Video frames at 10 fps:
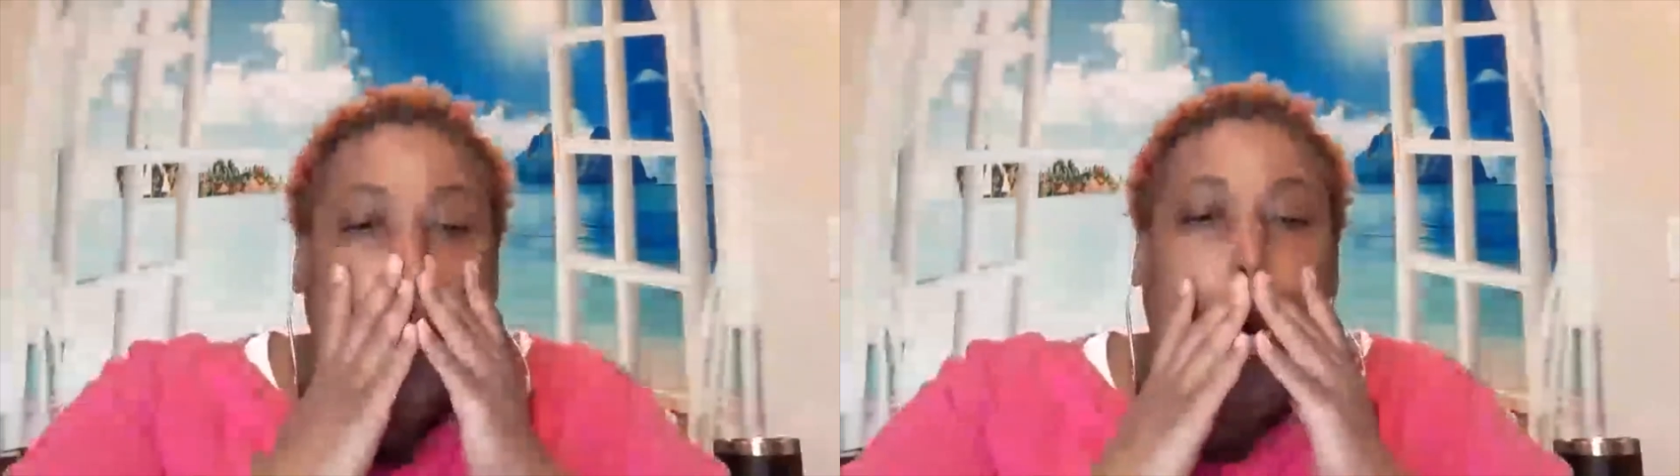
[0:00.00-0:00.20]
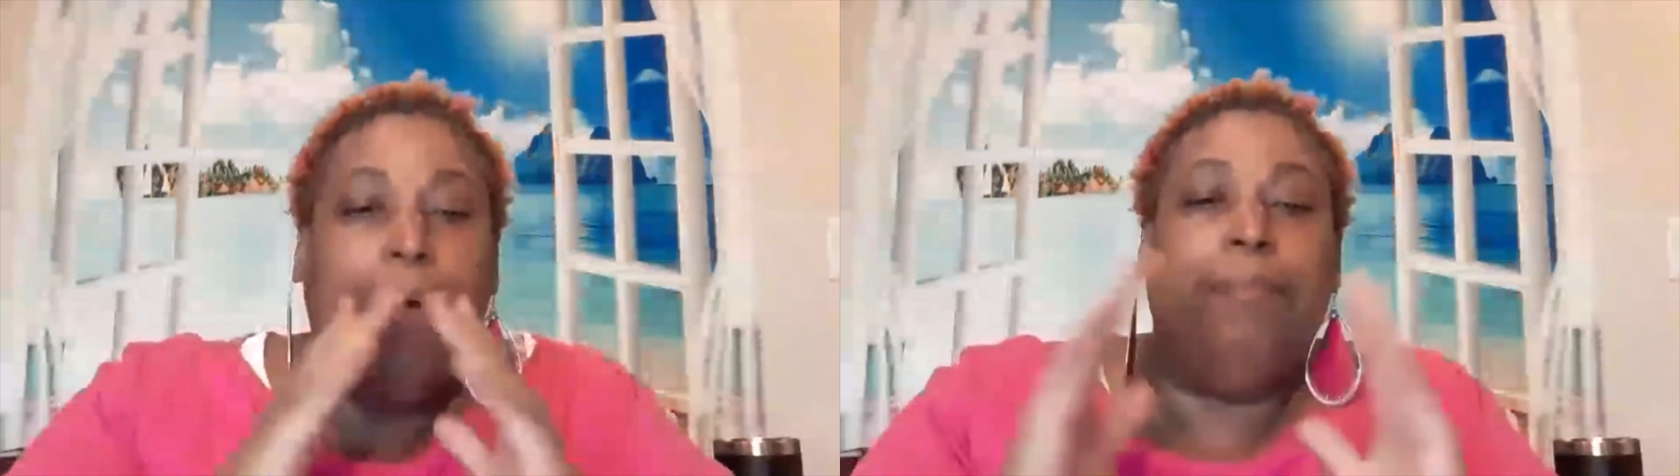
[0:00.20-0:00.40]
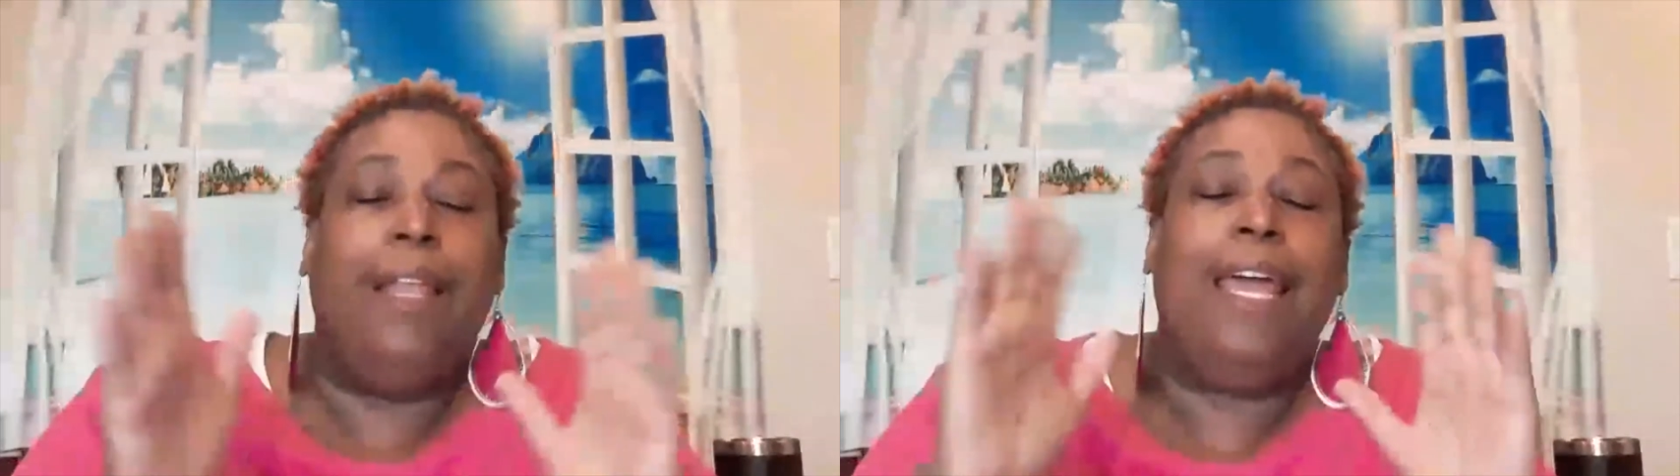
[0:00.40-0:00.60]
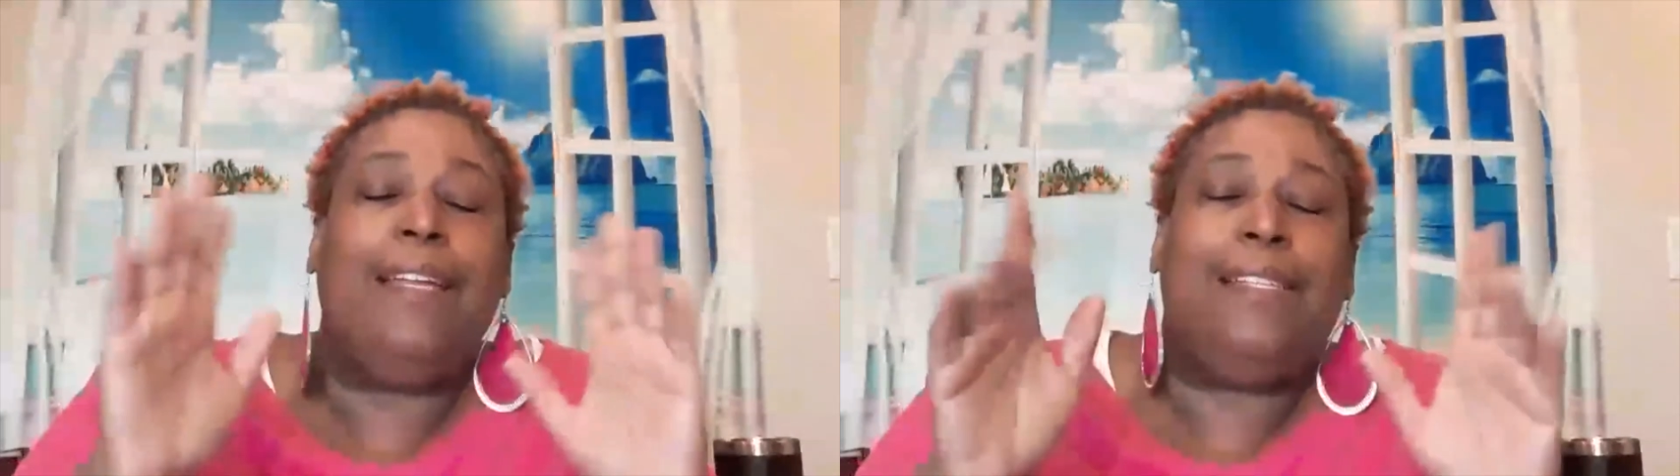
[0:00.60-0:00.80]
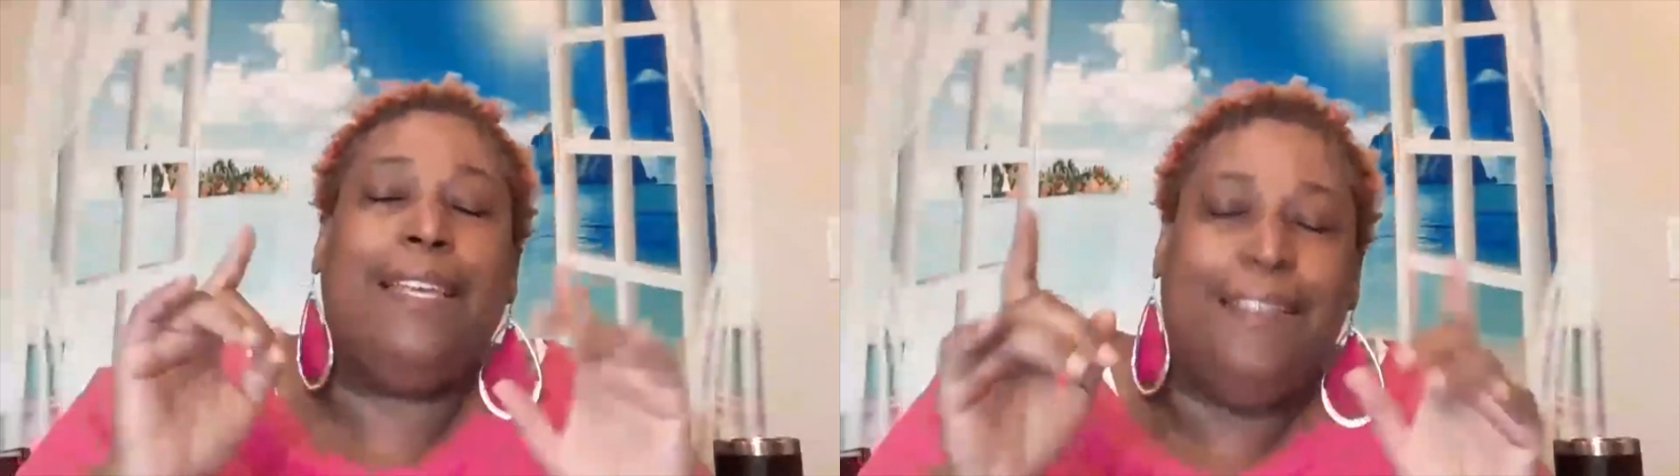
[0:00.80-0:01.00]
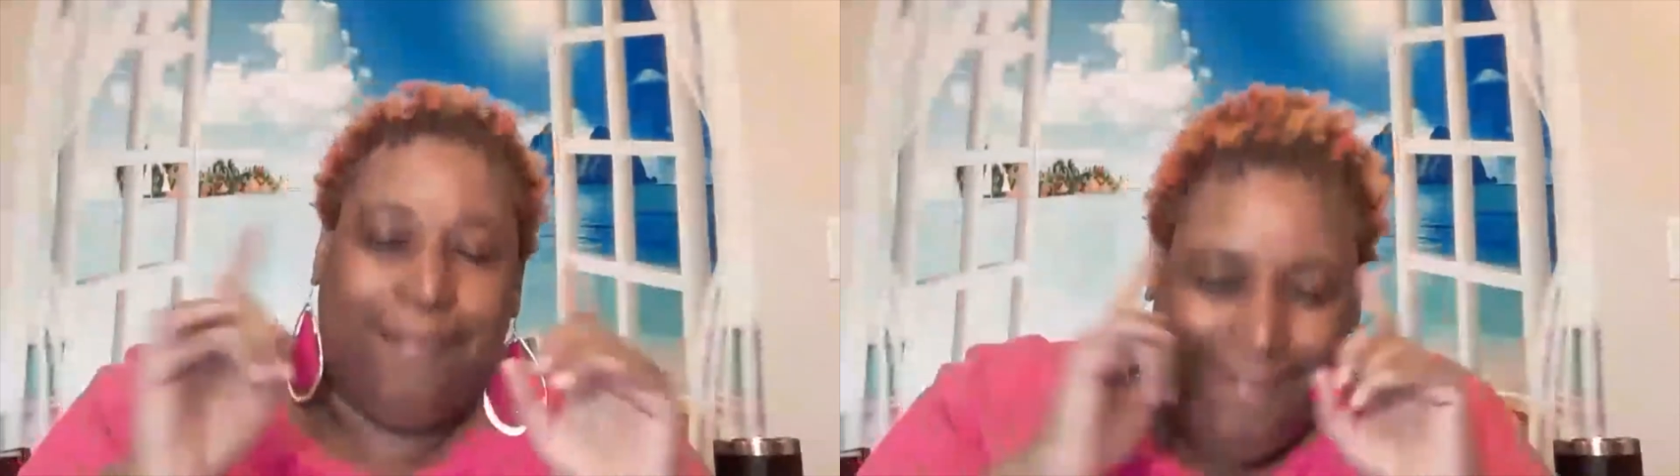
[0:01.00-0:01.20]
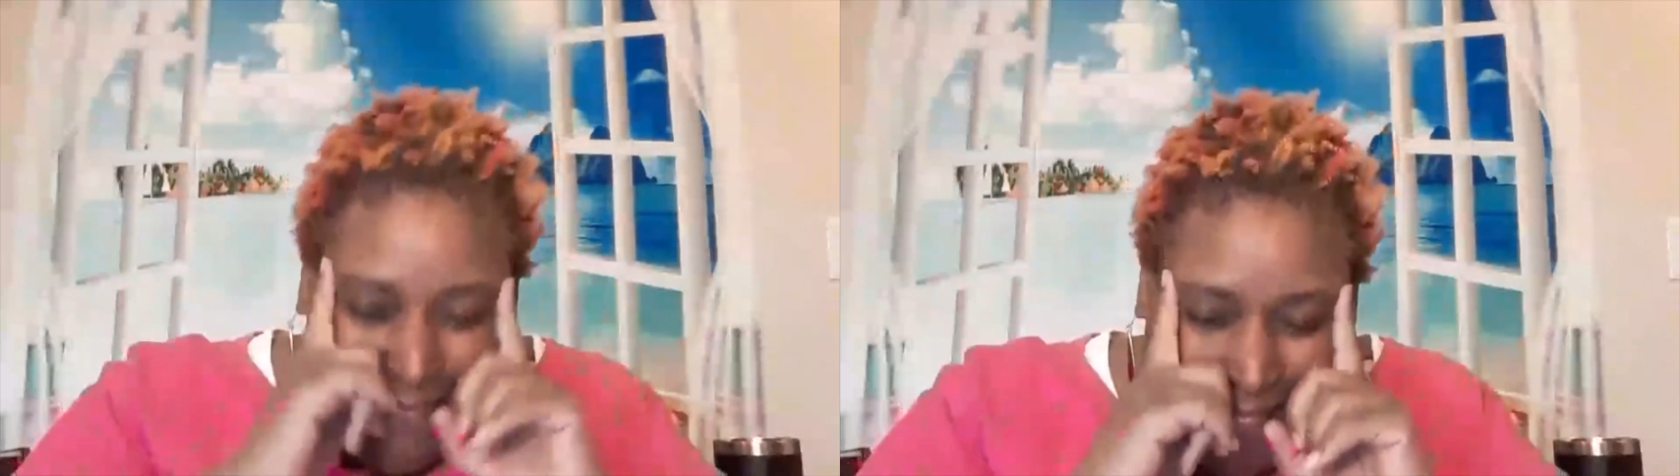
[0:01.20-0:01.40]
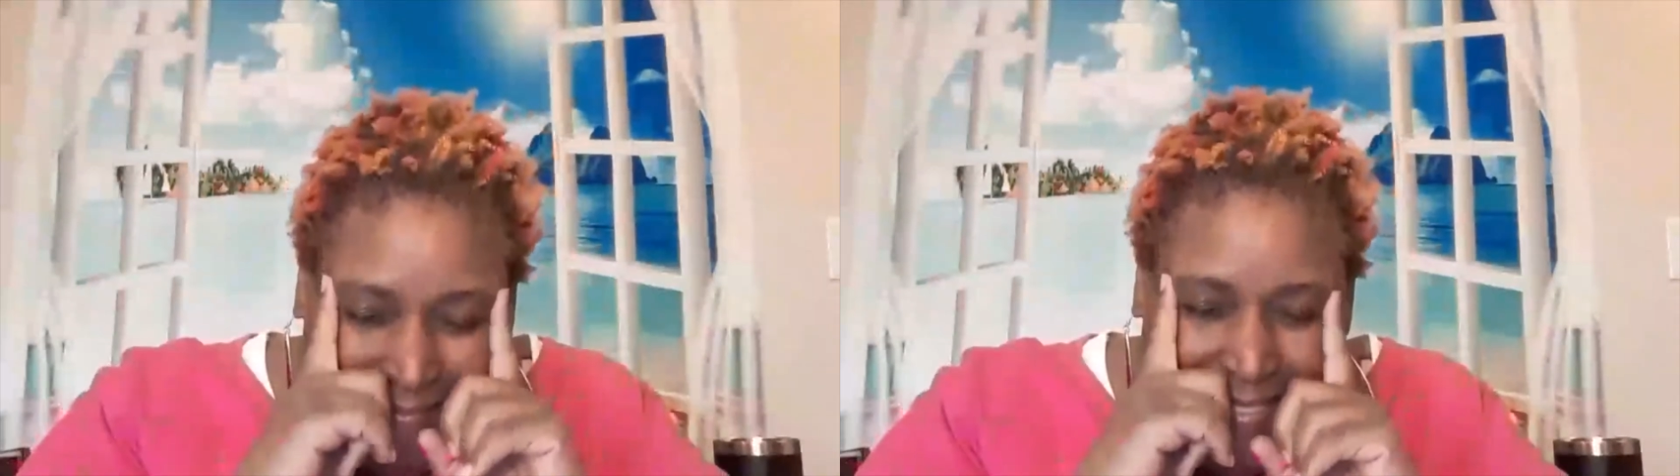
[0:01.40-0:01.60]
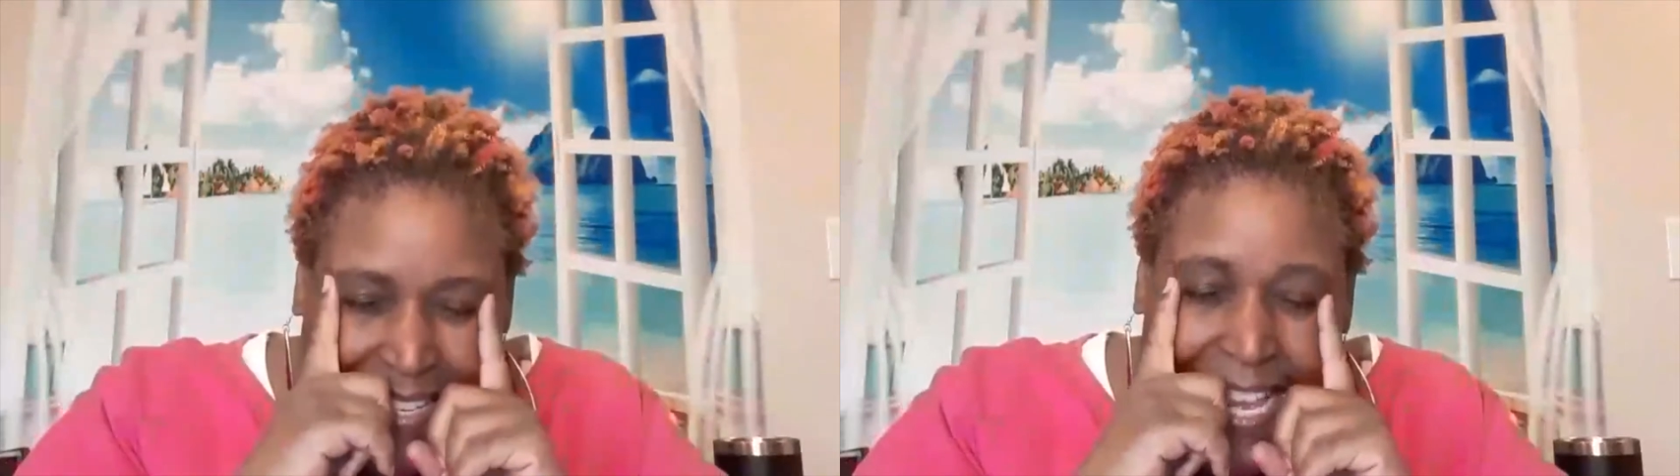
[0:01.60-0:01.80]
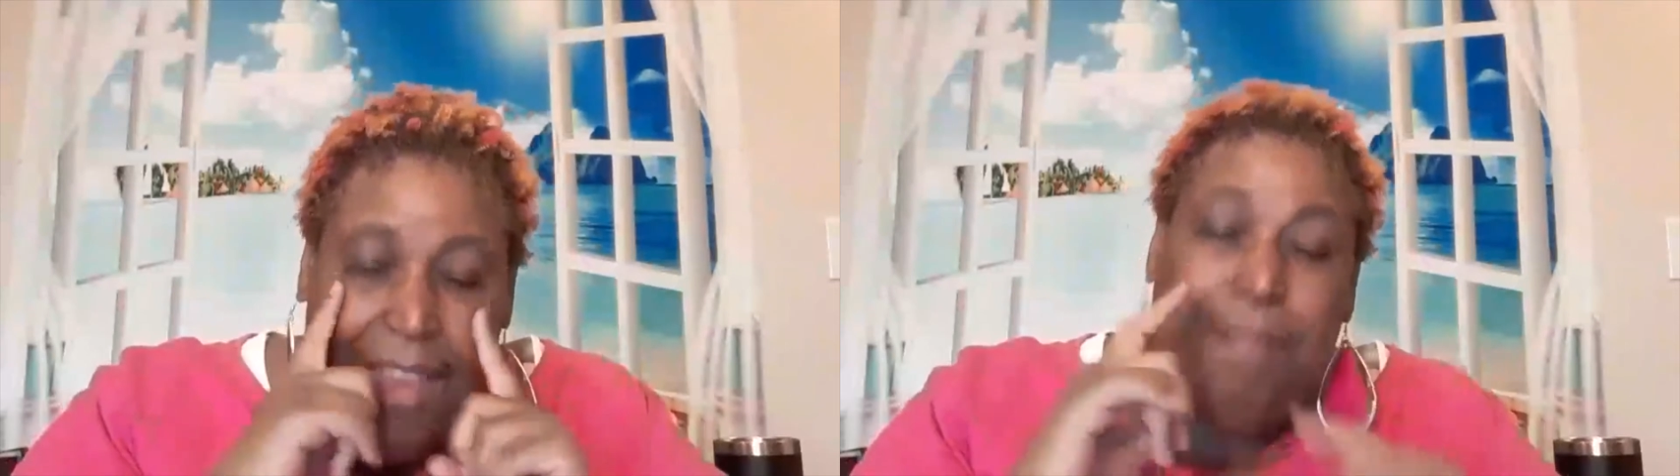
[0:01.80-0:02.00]
I'm late
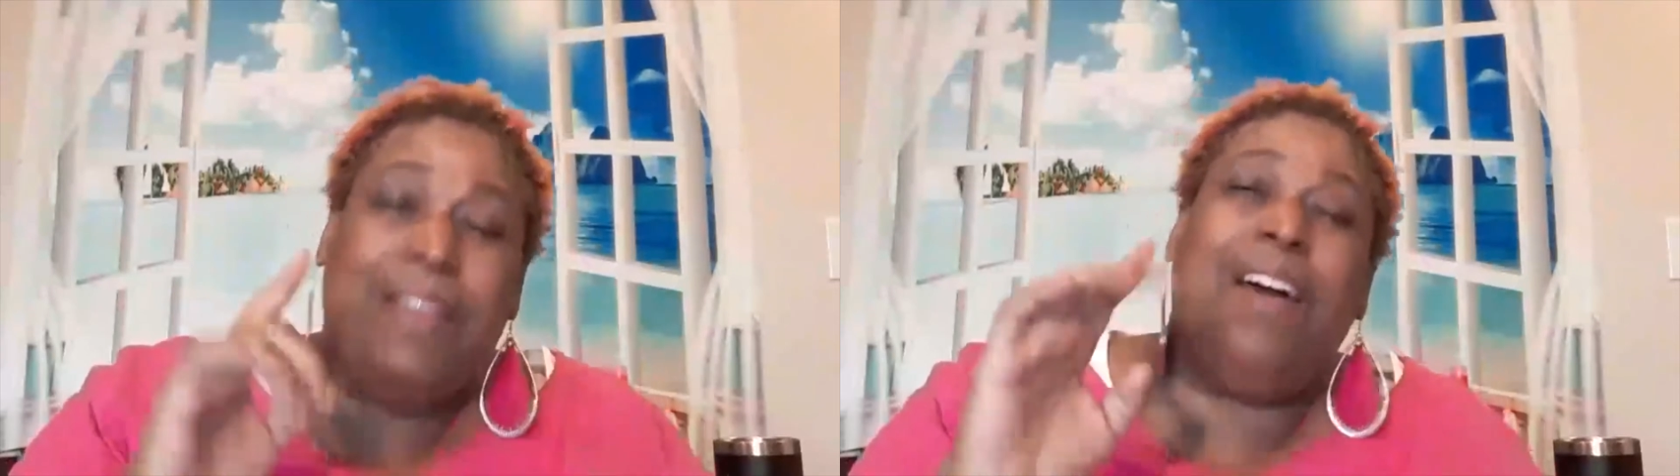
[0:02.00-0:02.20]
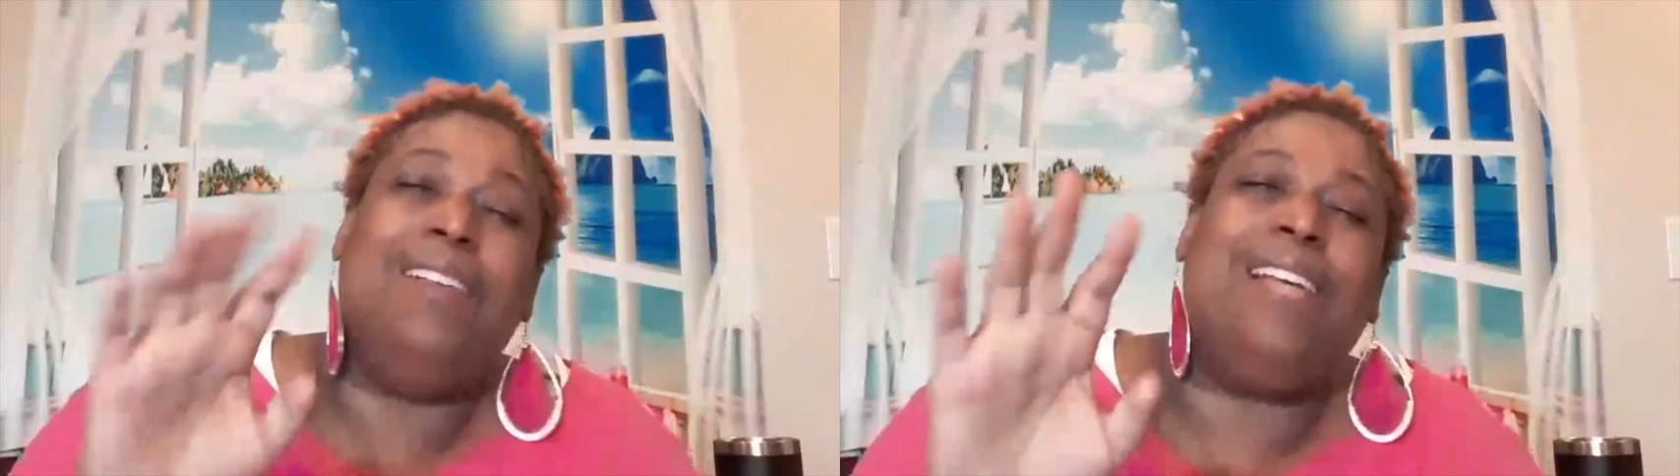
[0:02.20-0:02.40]
because